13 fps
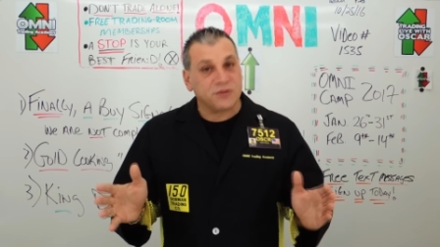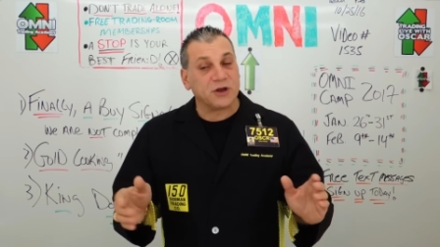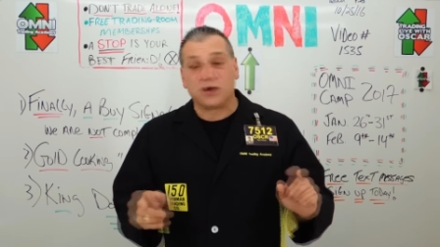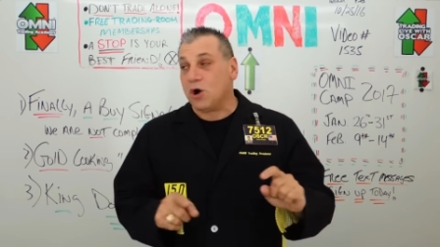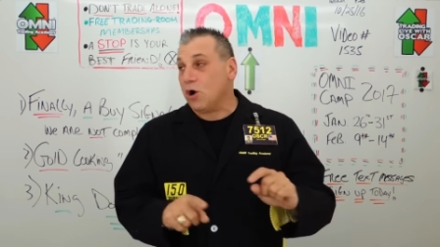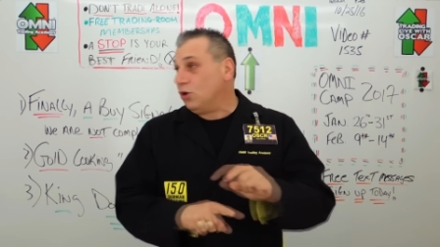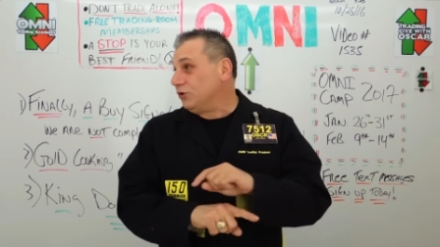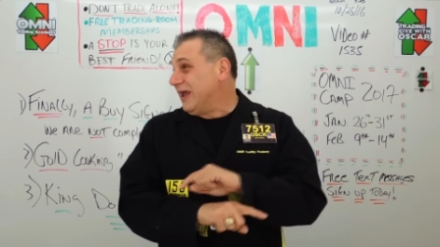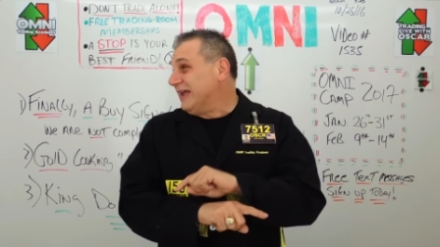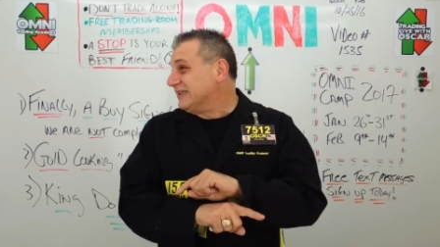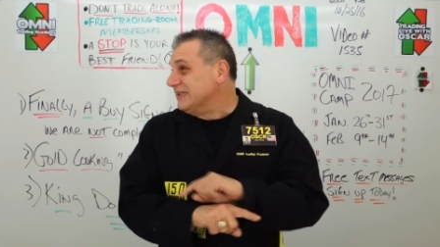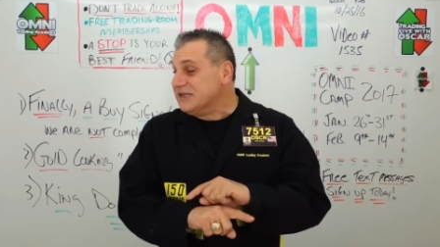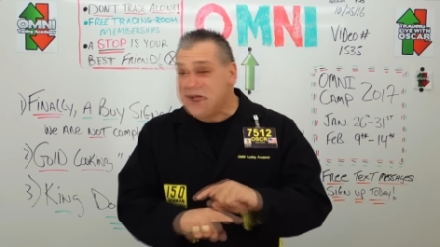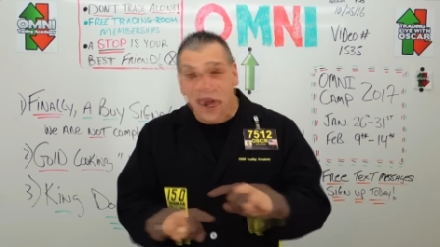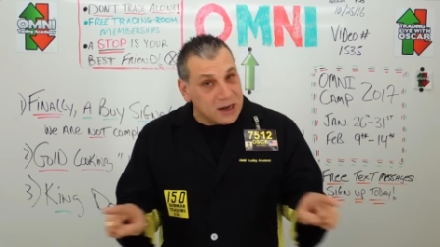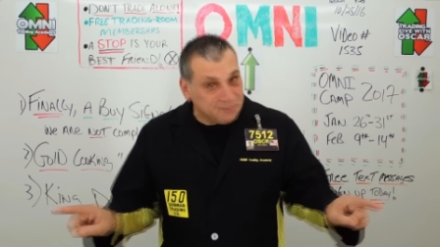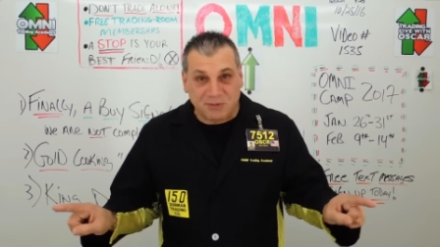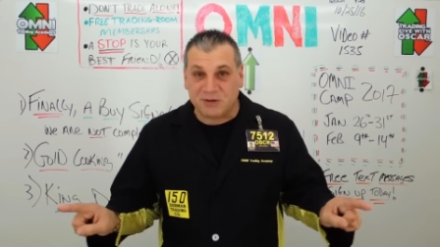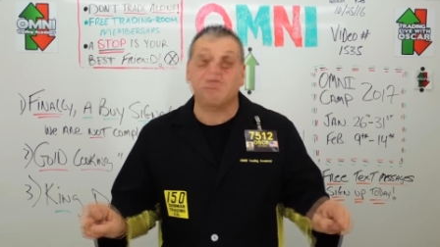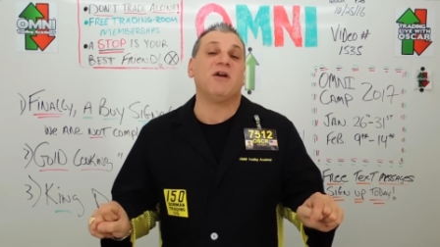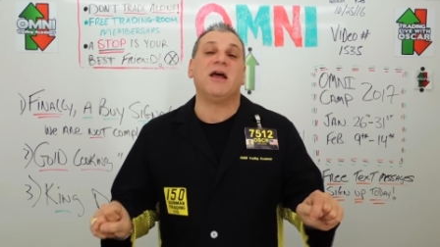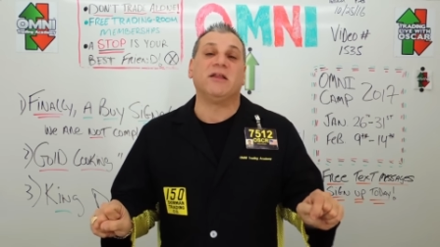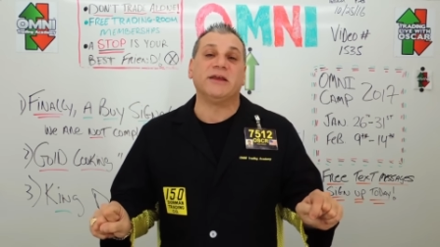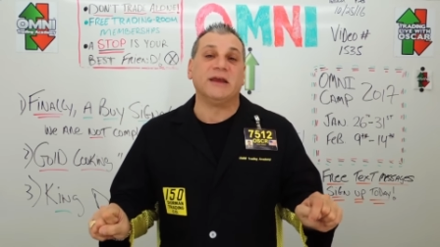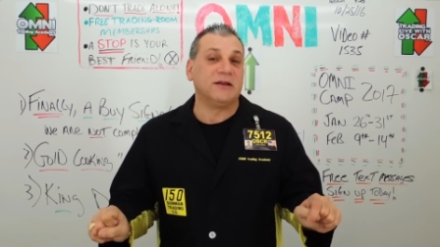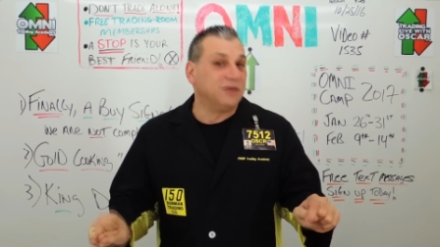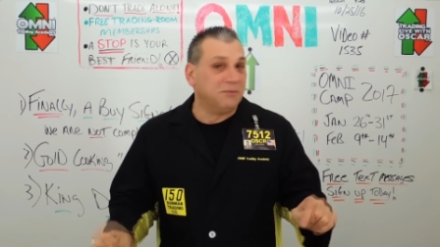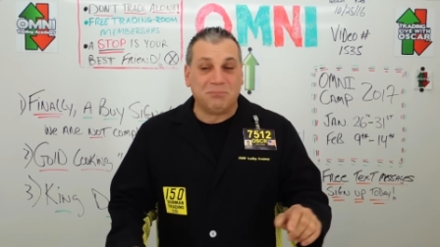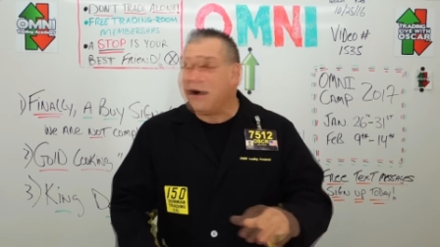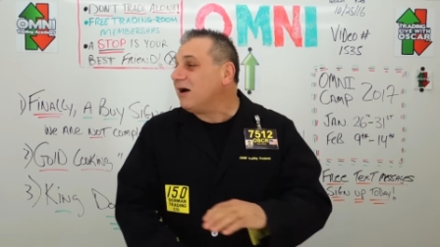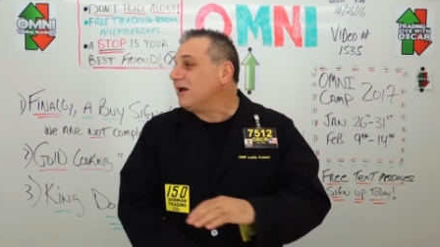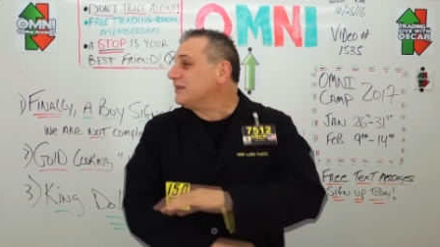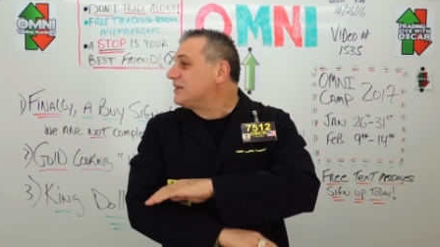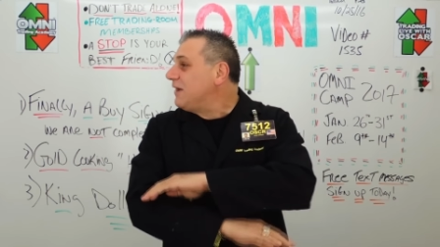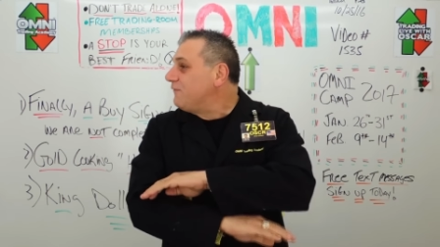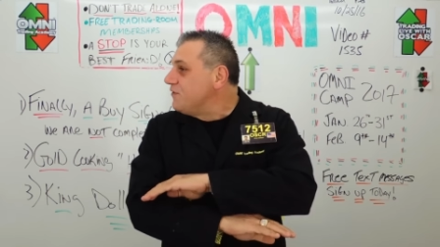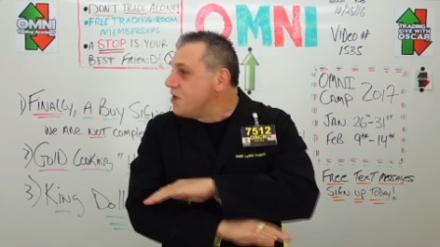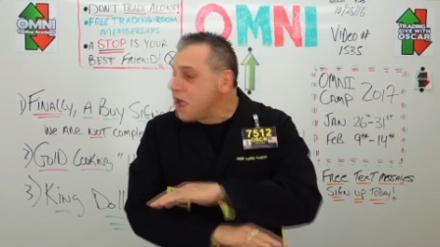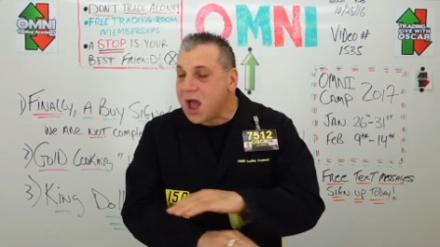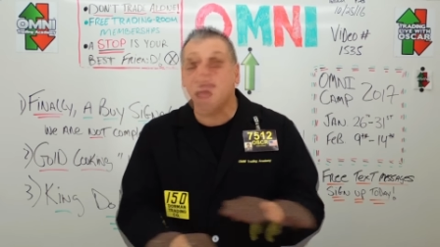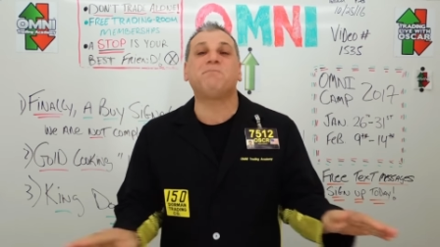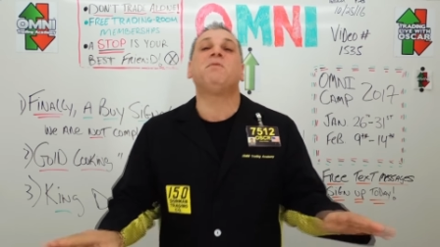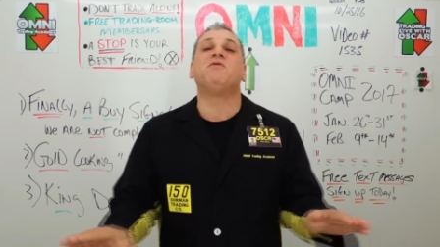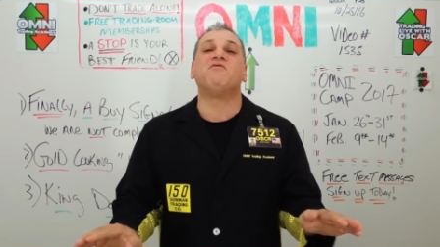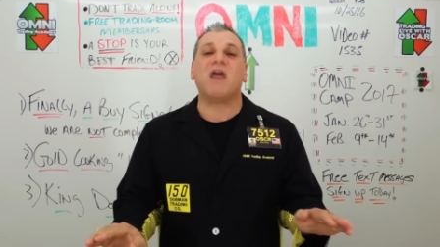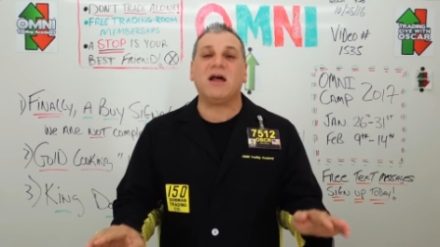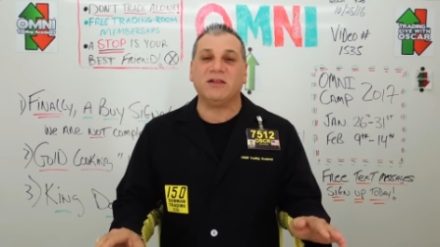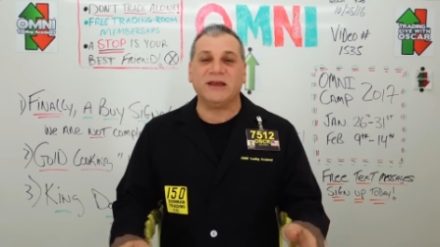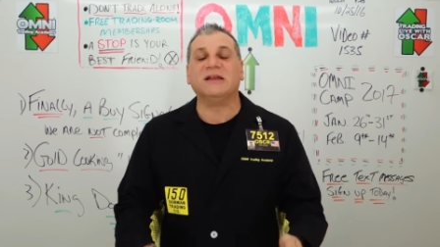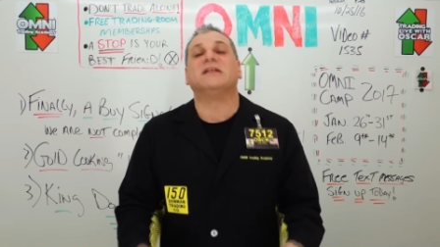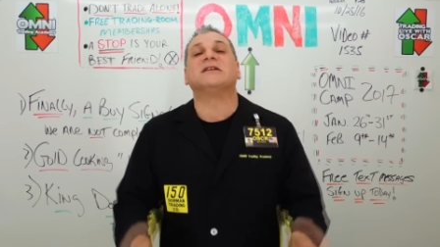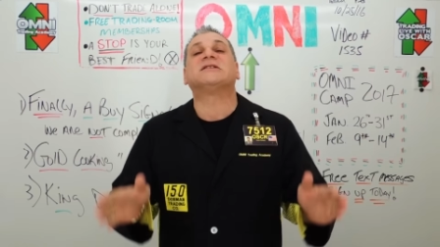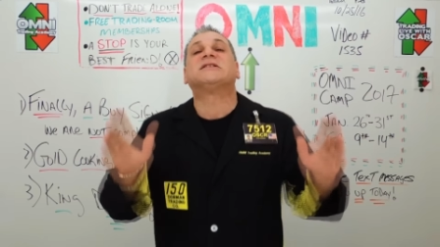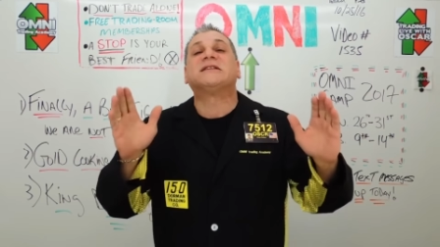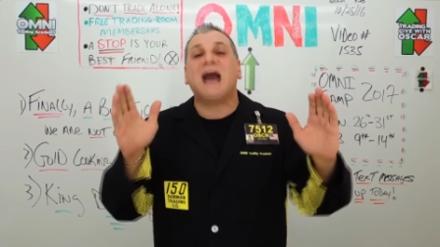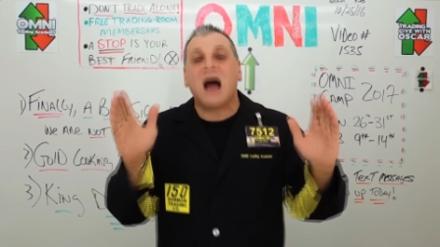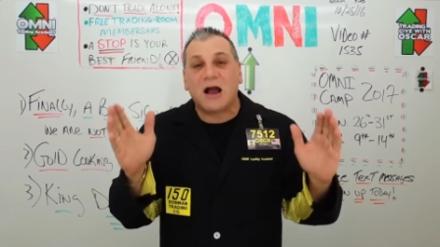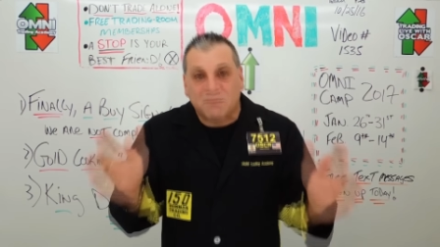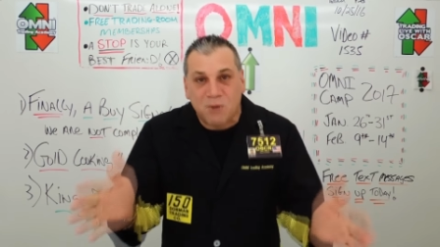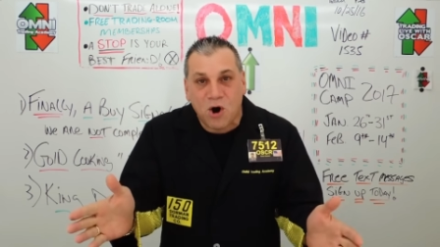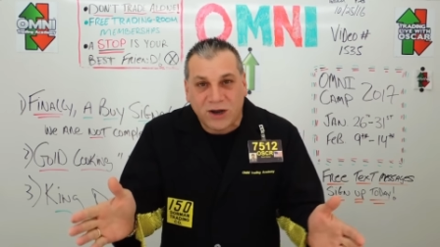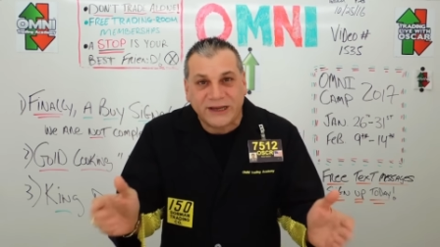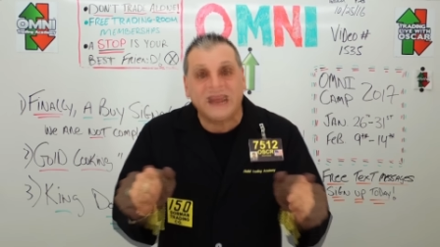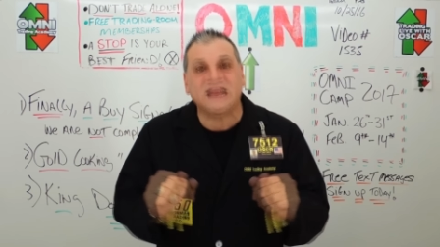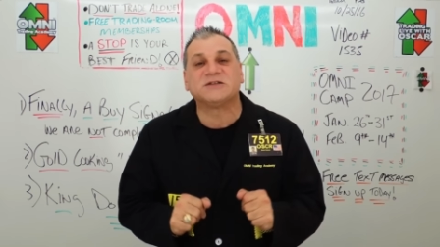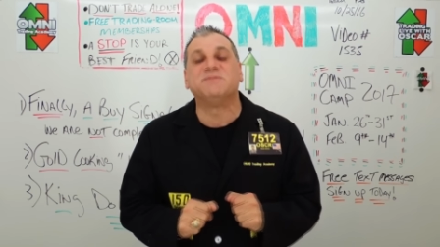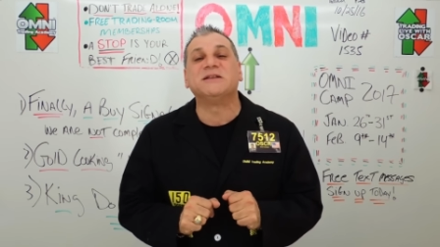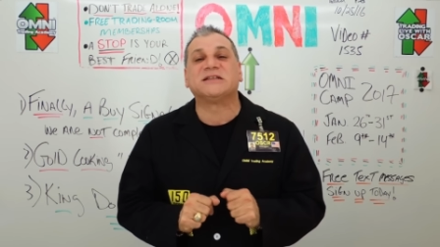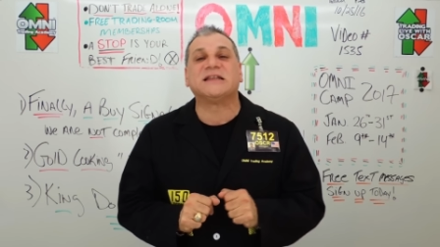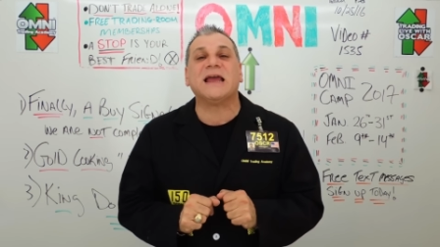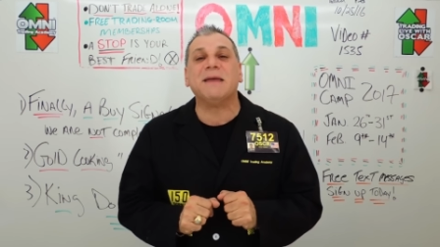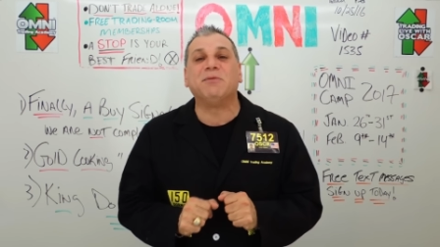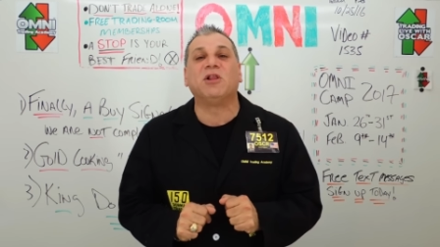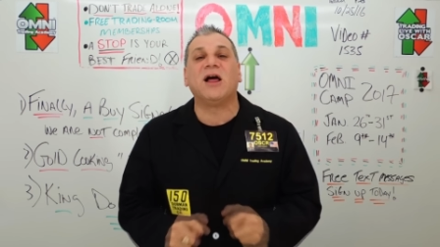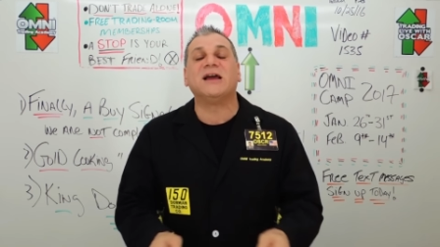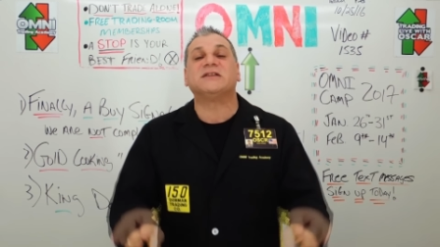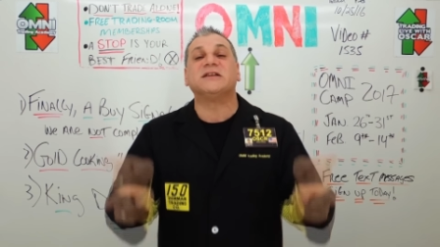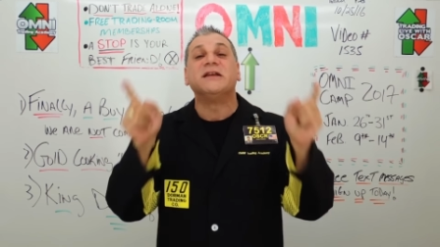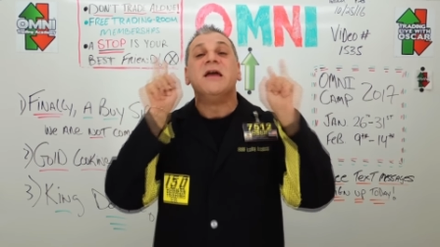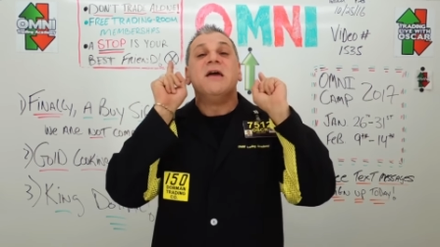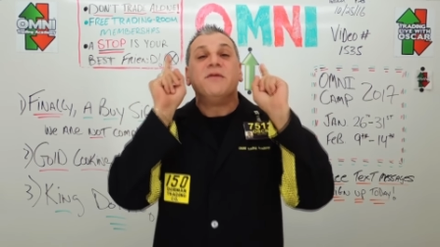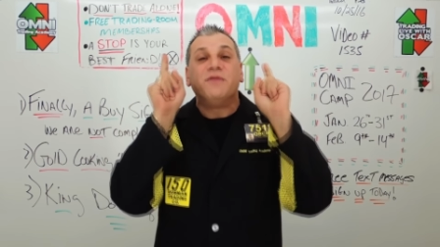The gold has not been rallying. The bonds have not been rallying. The stock market has been stabilizing.